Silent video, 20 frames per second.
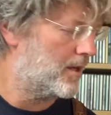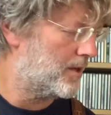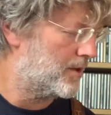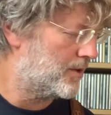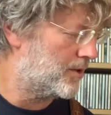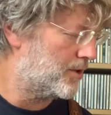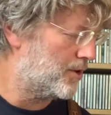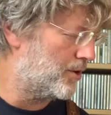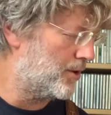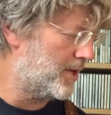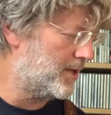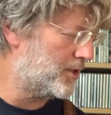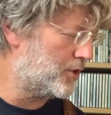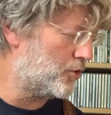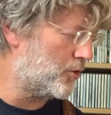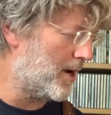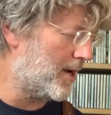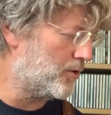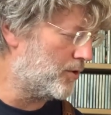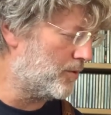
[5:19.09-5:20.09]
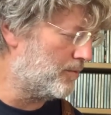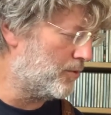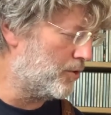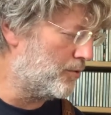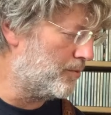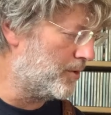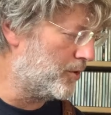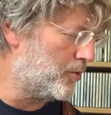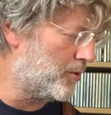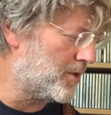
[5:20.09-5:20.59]
So his tritone
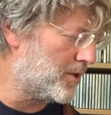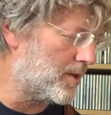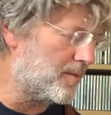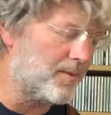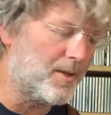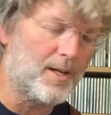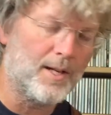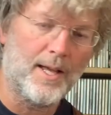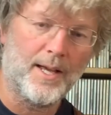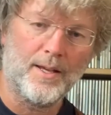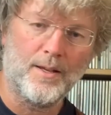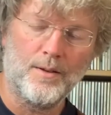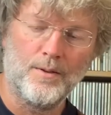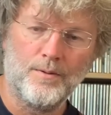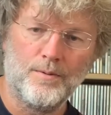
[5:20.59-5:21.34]
movement was something like.